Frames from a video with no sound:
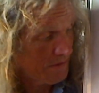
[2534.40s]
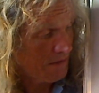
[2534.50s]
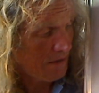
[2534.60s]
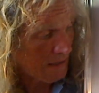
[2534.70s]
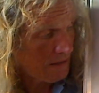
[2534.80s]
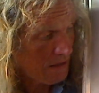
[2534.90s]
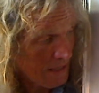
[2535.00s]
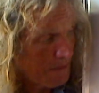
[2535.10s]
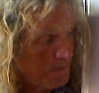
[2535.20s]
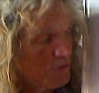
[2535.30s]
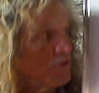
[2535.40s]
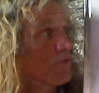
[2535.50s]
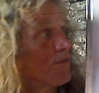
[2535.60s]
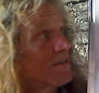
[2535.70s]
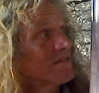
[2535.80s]
I claim to
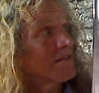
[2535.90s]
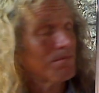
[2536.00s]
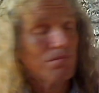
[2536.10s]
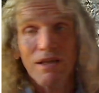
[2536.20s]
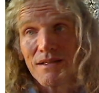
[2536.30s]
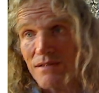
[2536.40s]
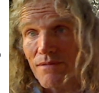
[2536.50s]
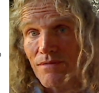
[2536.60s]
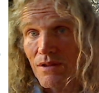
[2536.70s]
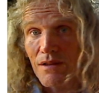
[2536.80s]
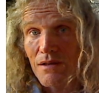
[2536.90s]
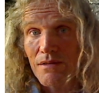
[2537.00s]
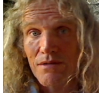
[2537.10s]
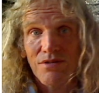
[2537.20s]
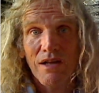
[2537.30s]
you this explains everything.
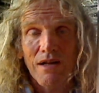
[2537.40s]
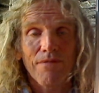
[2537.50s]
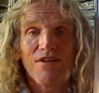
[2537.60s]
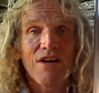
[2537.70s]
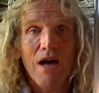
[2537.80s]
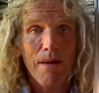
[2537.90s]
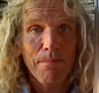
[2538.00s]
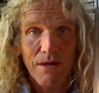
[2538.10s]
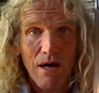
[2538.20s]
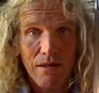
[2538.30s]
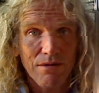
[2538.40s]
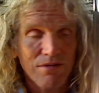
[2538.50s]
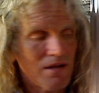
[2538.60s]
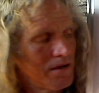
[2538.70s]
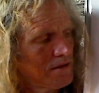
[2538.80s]
There's not a phenomenon,
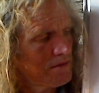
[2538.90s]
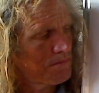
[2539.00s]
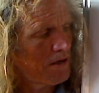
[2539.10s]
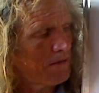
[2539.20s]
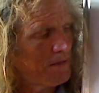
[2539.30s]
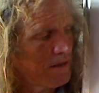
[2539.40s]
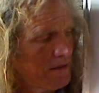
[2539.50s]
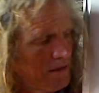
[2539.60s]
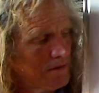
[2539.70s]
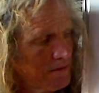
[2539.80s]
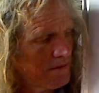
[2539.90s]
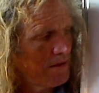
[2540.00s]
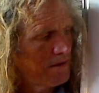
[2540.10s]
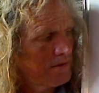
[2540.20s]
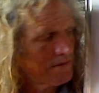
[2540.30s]
there's not an experiment this
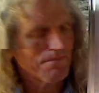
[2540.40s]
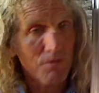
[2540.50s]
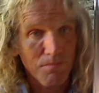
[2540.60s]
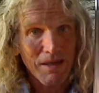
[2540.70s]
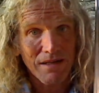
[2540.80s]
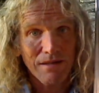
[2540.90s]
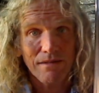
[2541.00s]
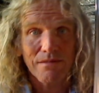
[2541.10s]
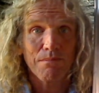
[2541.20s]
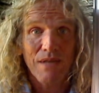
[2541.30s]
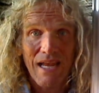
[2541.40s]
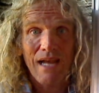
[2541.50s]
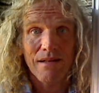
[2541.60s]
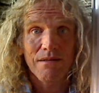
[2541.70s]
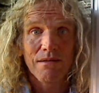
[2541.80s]
simple mechanism
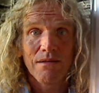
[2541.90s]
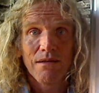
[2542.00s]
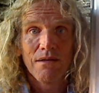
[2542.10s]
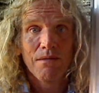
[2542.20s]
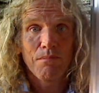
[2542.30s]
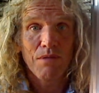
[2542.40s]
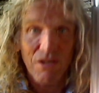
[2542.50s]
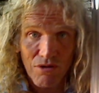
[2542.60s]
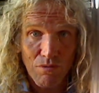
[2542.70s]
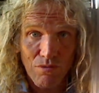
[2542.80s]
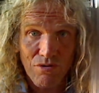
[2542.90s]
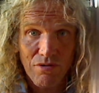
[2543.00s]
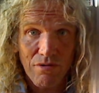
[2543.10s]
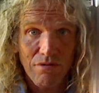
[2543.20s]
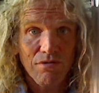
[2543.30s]
can't be
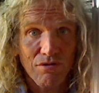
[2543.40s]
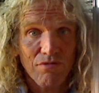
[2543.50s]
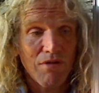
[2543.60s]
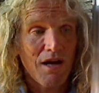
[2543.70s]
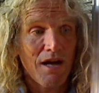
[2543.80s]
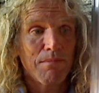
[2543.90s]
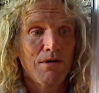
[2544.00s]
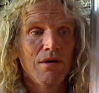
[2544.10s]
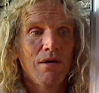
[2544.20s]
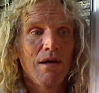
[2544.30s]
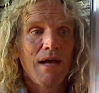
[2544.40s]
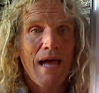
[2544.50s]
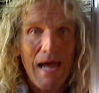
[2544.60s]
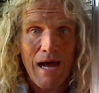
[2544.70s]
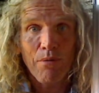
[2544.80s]
used to describe
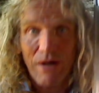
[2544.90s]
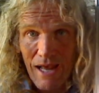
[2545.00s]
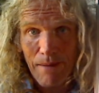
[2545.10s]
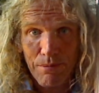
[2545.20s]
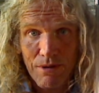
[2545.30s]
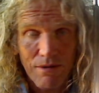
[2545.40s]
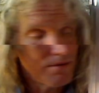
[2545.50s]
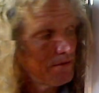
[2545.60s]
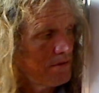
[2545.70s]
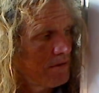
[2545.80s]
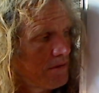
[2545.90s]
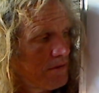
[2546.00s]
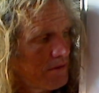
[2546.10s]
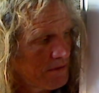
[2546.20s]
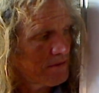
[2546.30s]
how it happened.
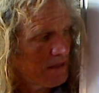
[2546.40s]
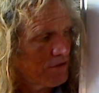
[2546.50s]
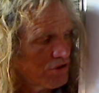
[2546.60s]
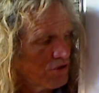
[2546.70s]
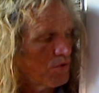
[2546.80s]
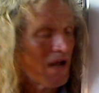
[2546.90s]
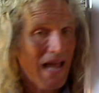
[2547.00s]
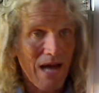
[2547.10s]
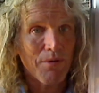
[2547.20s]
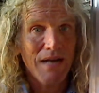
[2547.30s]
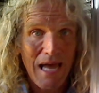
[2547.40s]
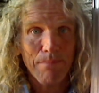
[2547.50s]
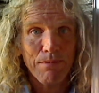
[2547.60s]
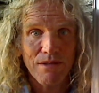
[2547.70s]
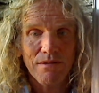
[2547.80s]
This tells you how it
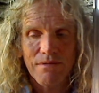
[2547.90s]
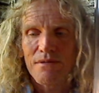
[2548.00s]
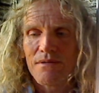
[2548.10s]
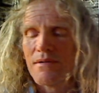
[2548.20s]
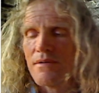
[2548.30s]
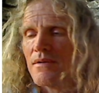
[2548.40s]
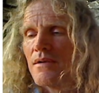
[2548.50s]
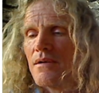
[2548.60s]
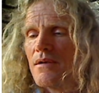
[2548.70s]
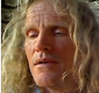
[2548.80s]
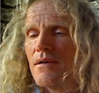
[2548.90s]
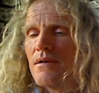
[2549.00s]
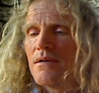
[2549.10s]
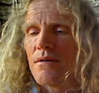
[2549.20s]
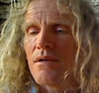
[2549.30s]
happens.
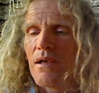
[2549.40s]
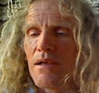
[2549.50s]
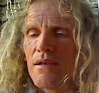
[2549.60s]
Okay.